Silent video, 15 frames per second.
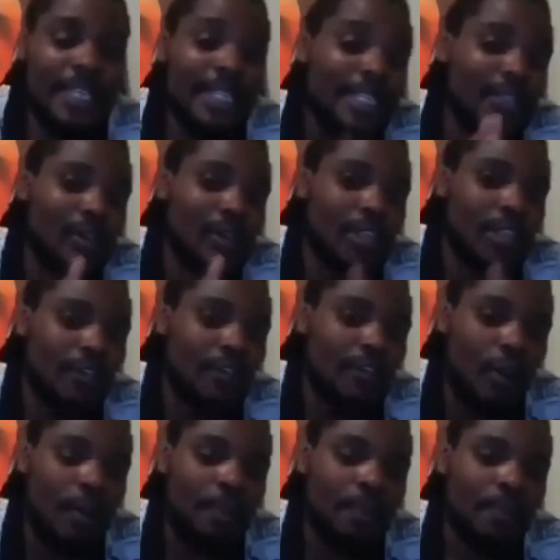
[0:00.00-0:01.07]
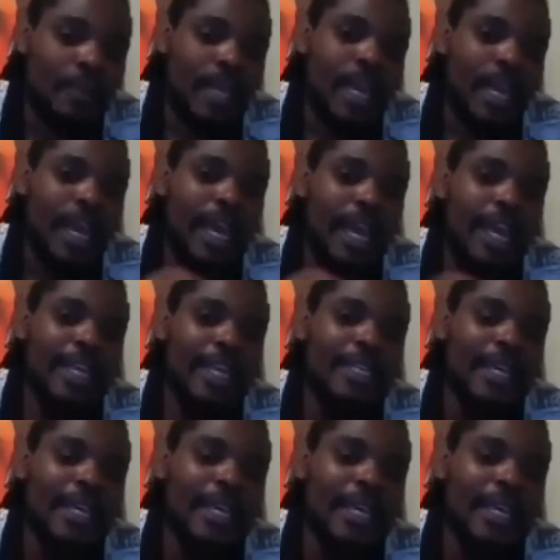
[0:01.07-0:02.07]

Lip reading: it is those four. And